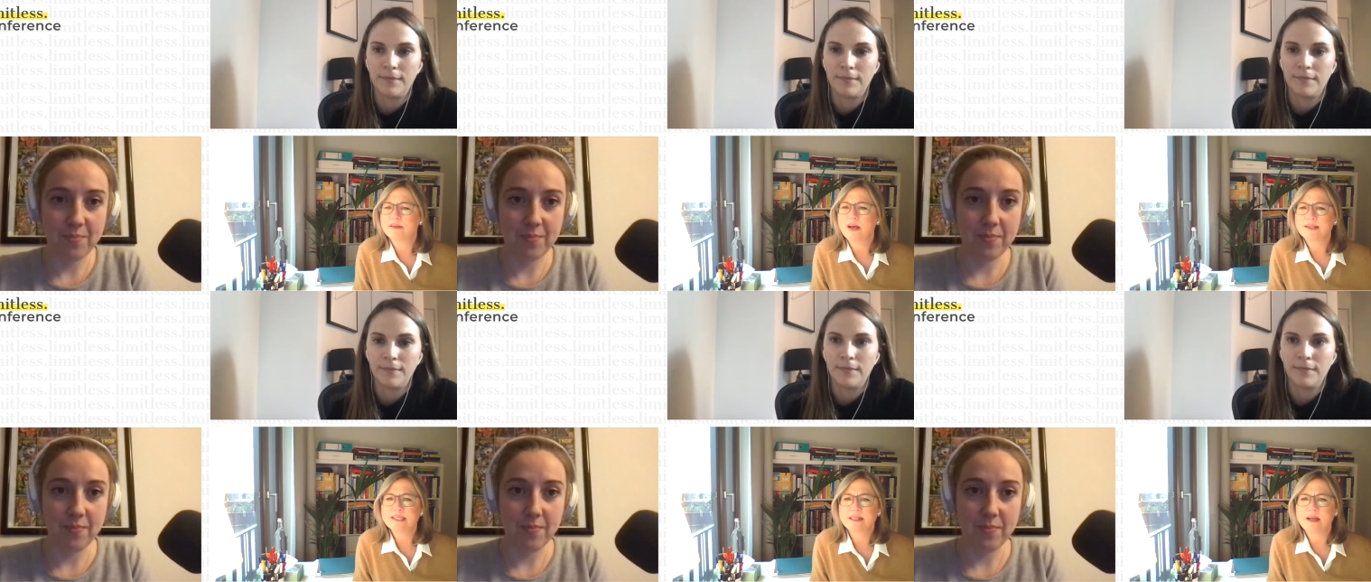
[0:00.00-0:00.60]

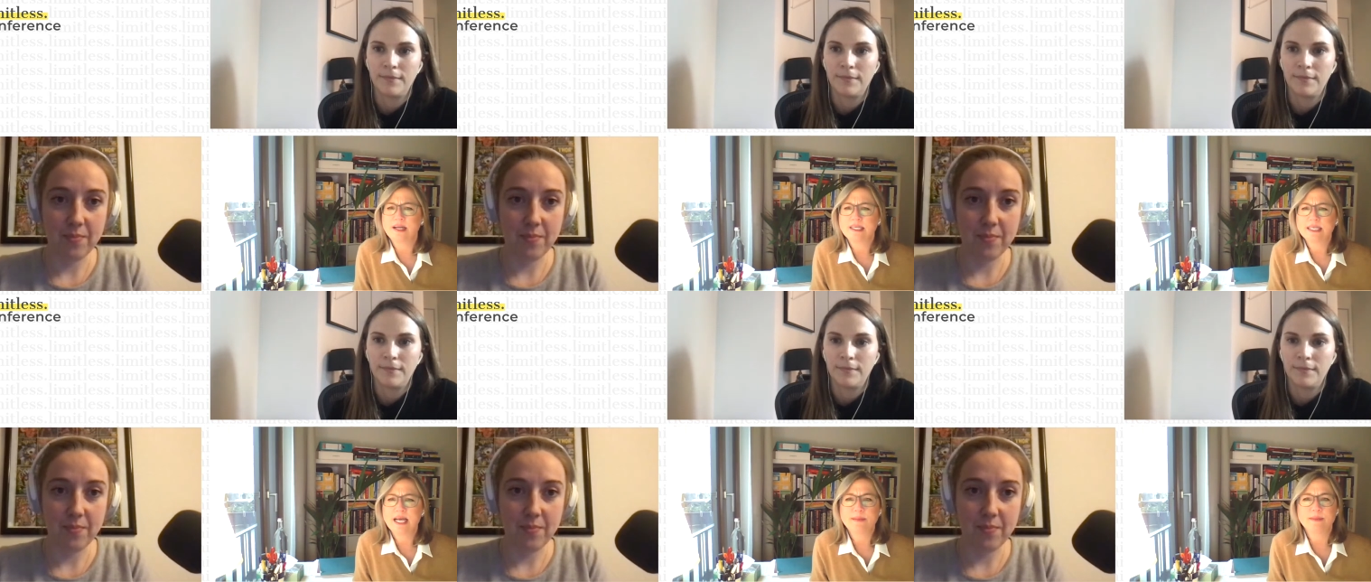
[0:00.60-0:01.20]
Speaker 1: Thoughts on
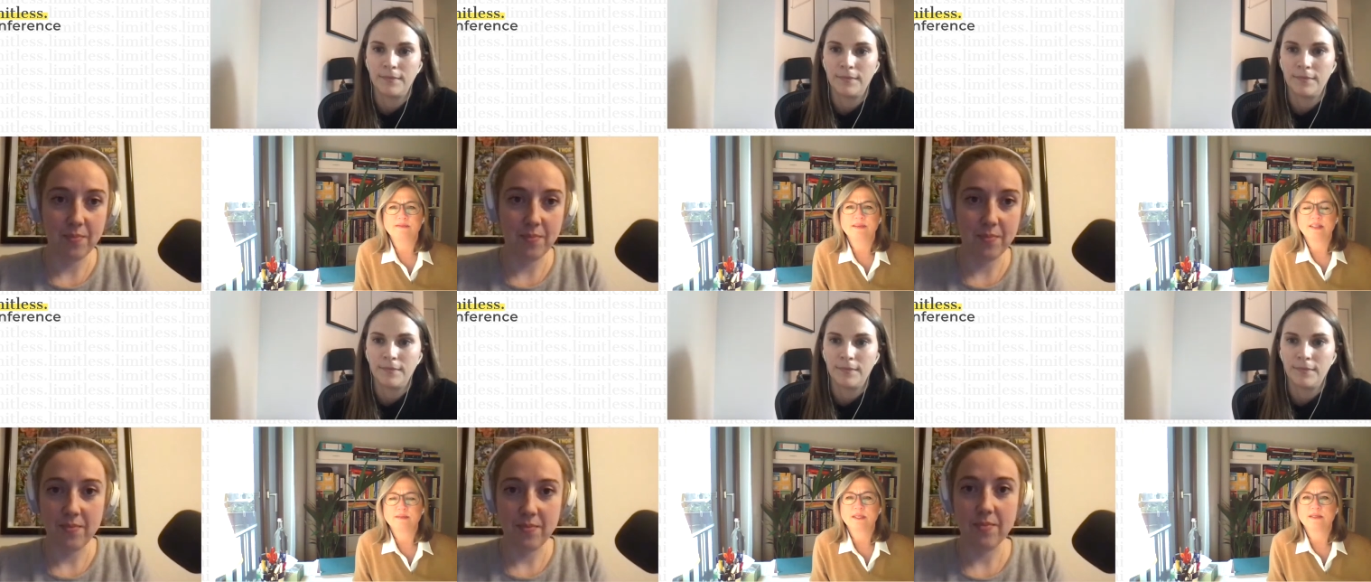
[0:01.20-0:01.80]
time
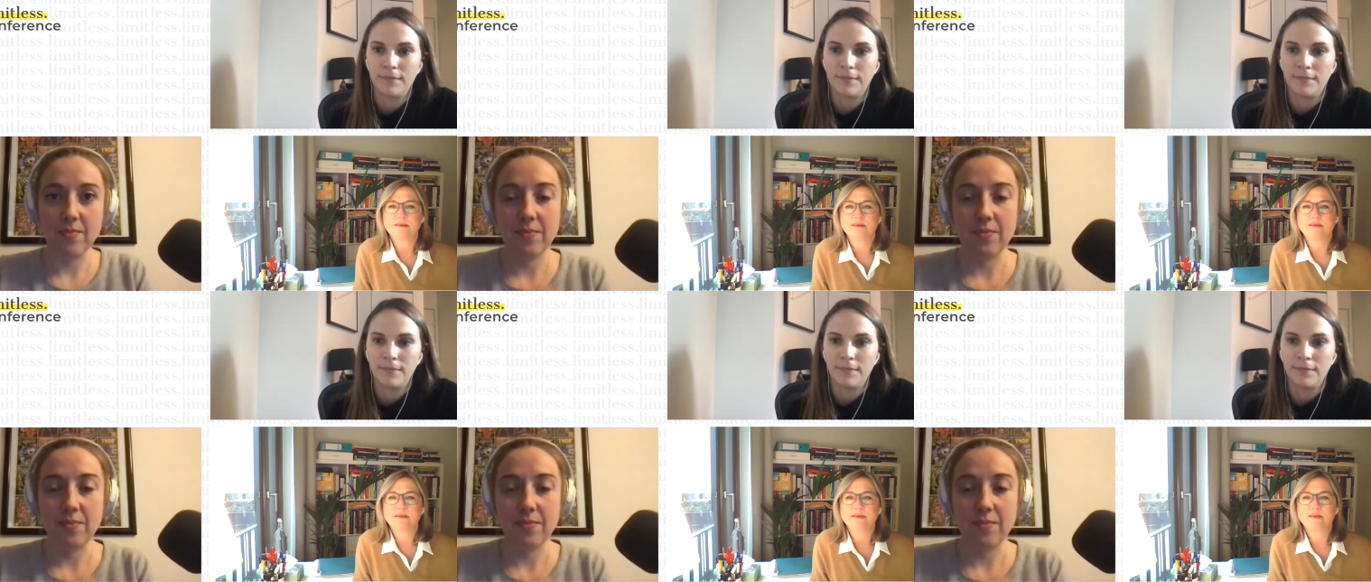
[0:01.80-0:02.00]
investment?